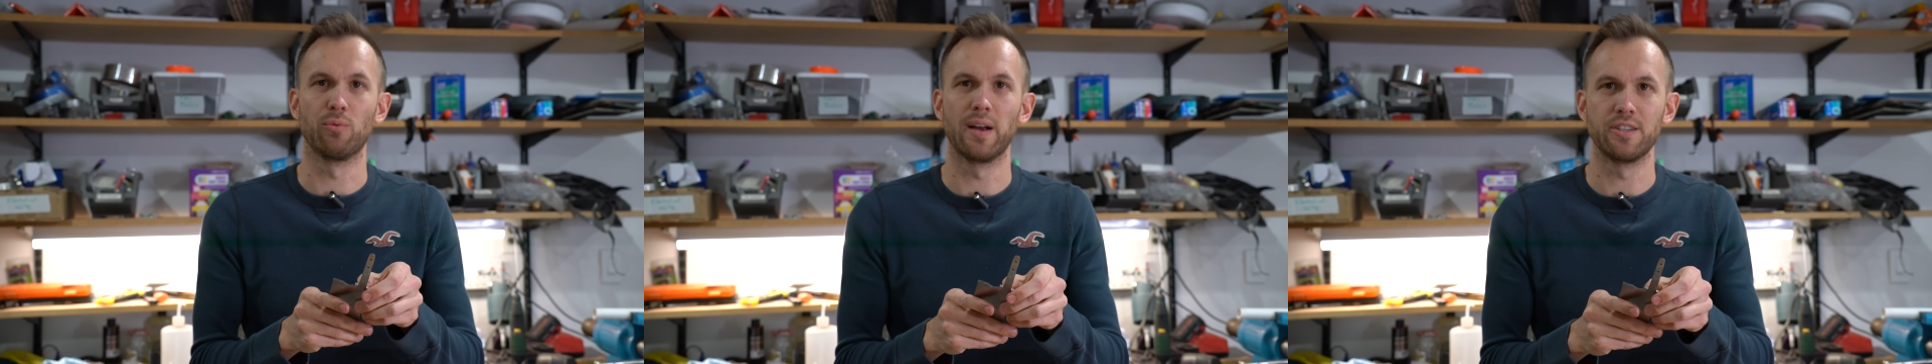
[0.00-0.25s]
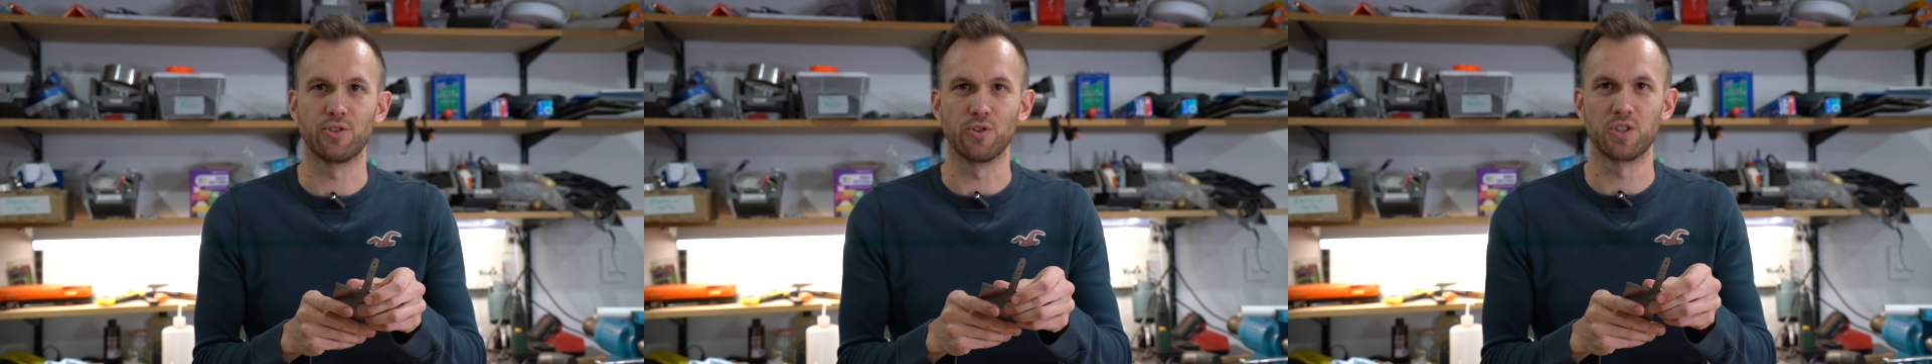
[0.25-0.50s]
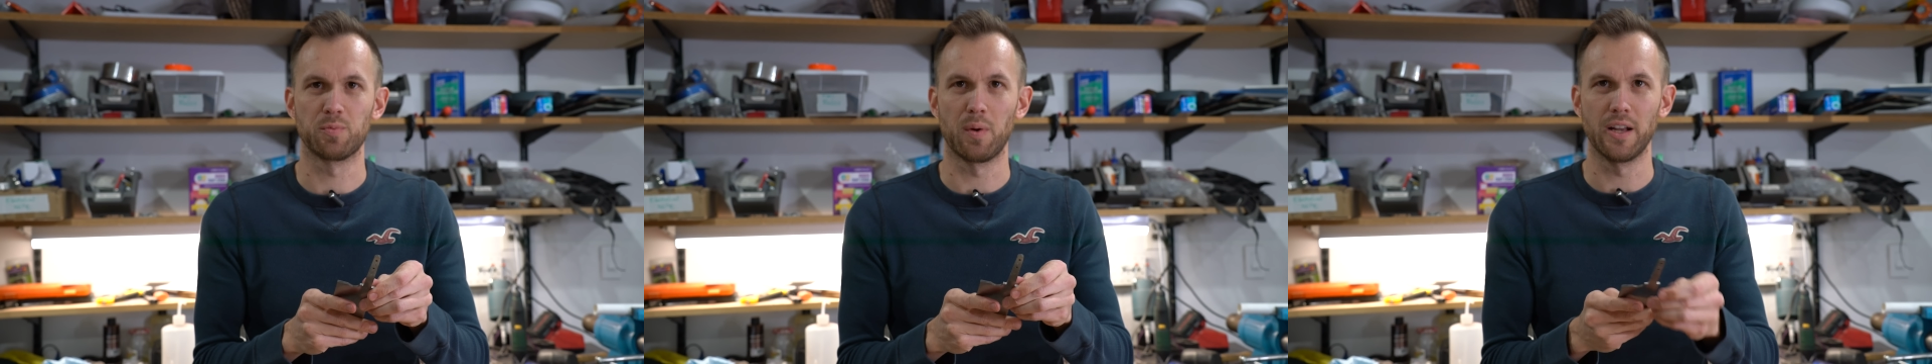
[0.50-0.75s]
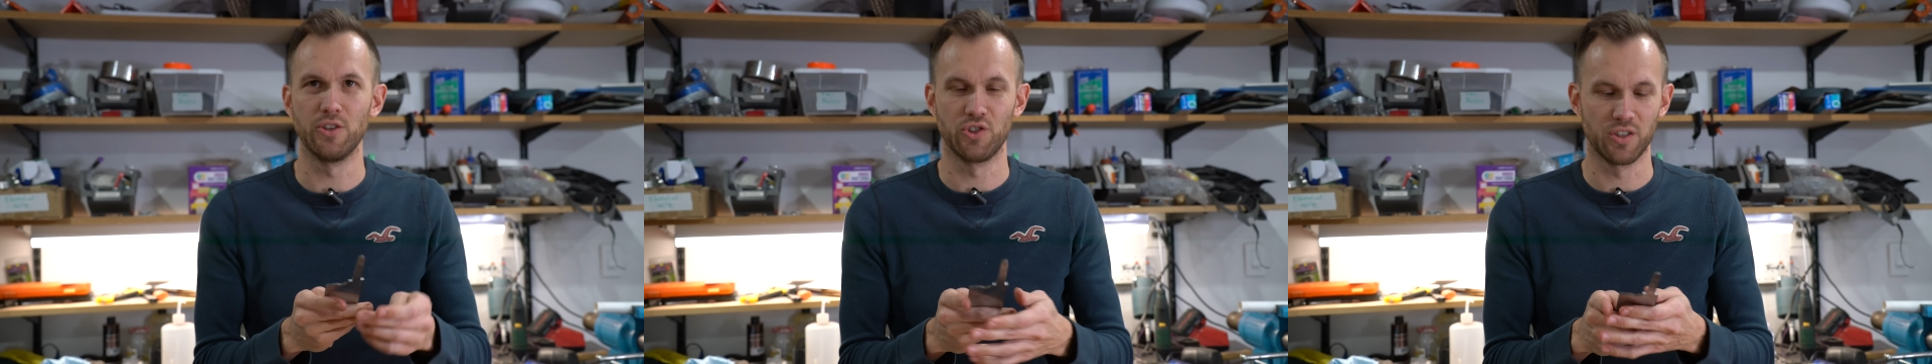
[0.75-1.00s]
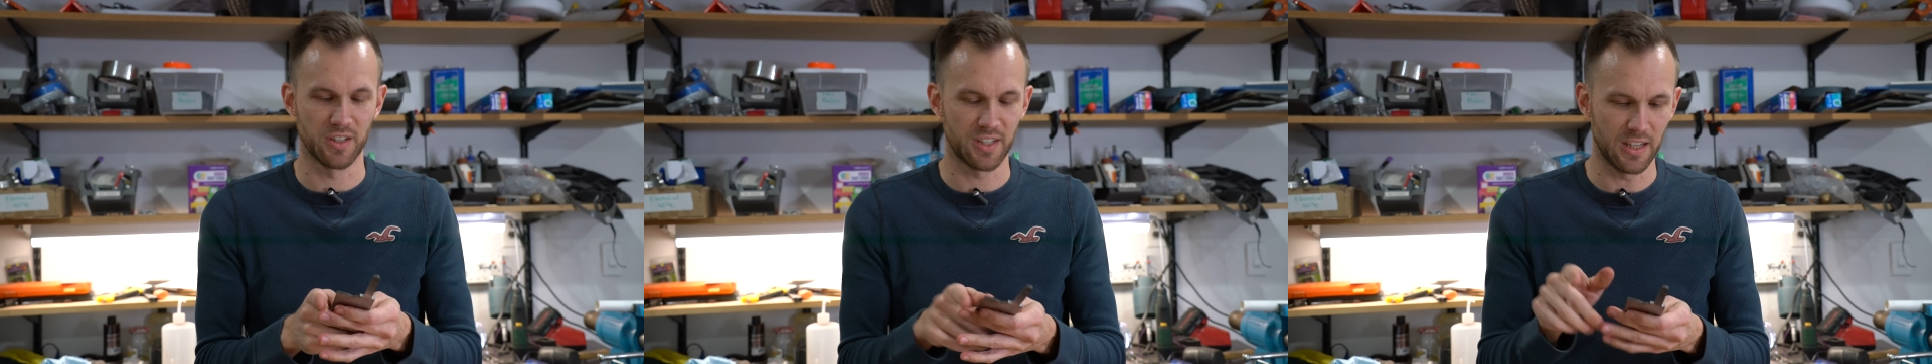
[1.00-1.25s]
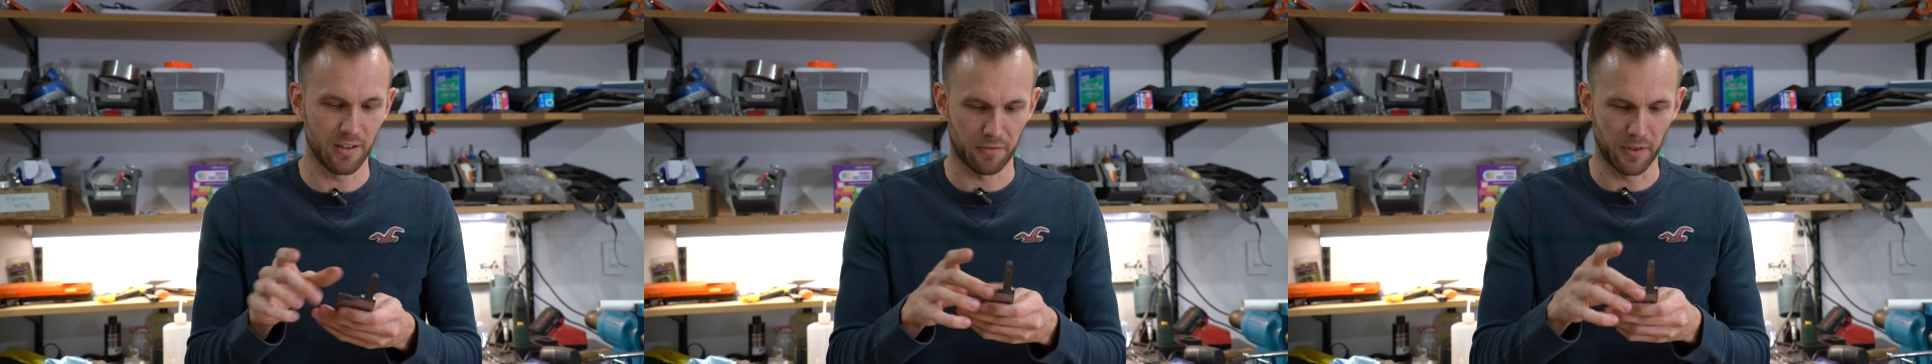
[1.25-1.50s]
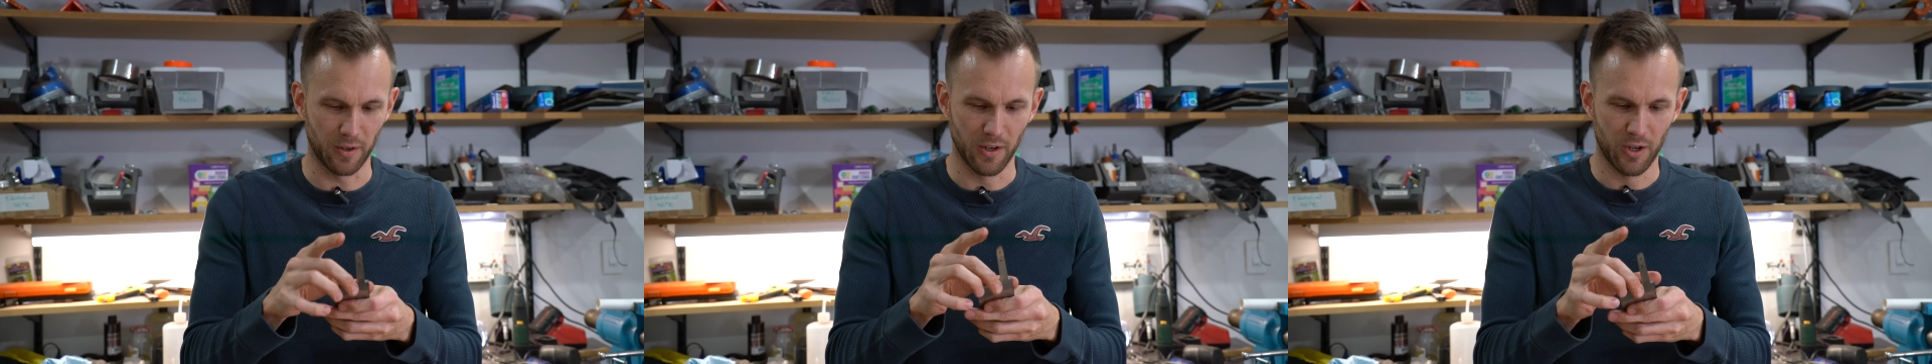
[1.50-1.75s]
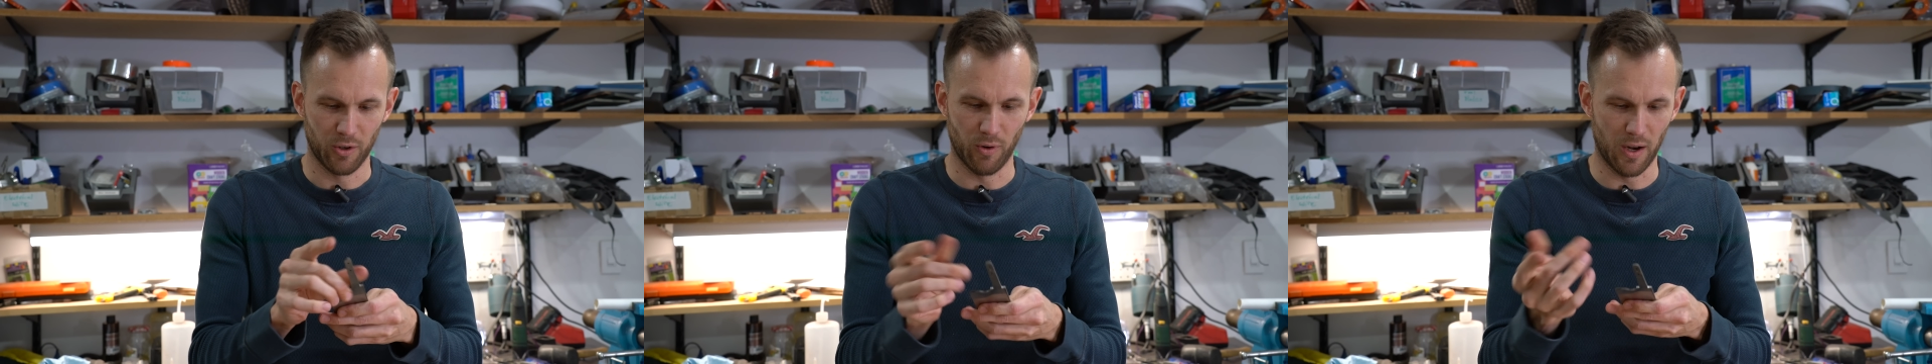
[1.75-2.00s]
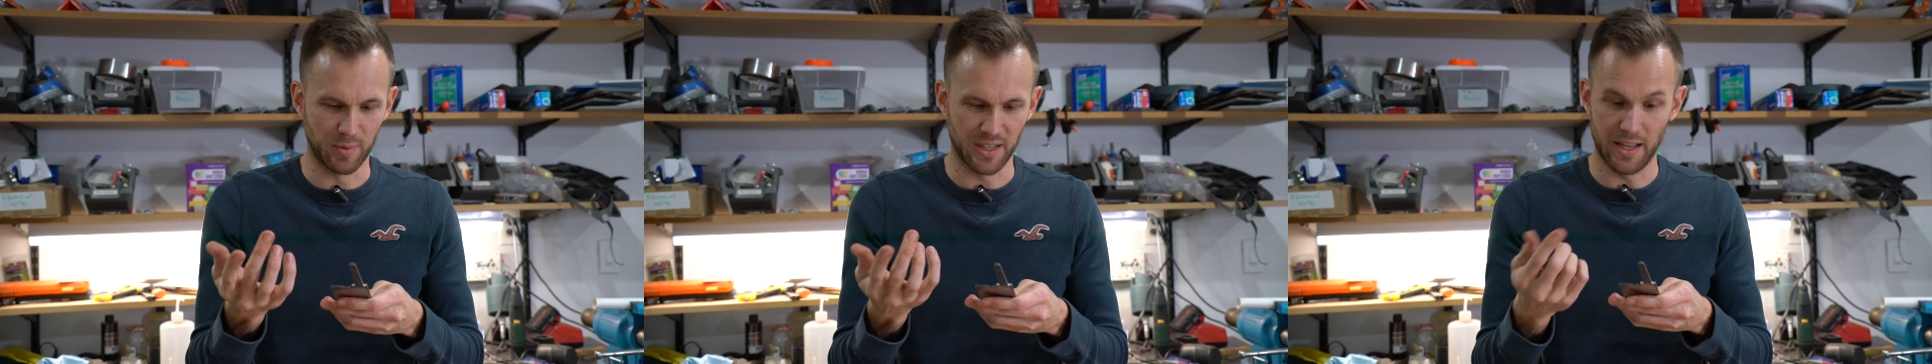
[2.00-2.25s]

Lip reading: eraser sponge and see if it rubs.